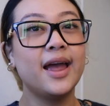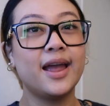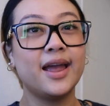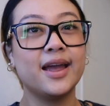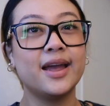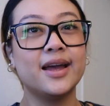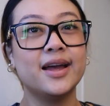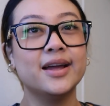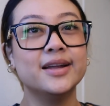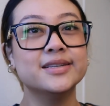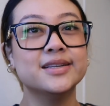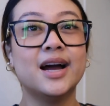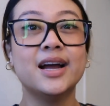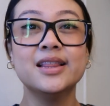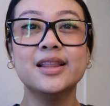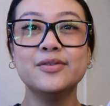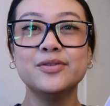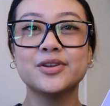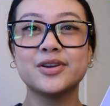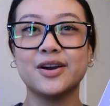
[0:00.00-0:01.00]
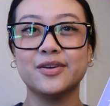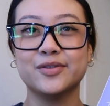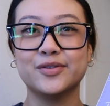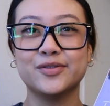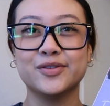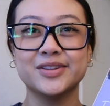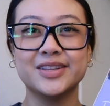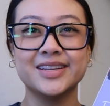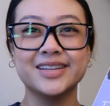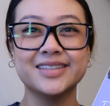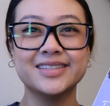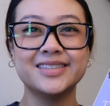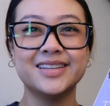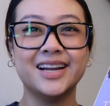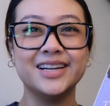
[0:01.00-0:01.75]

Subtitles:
And I love the cover for this.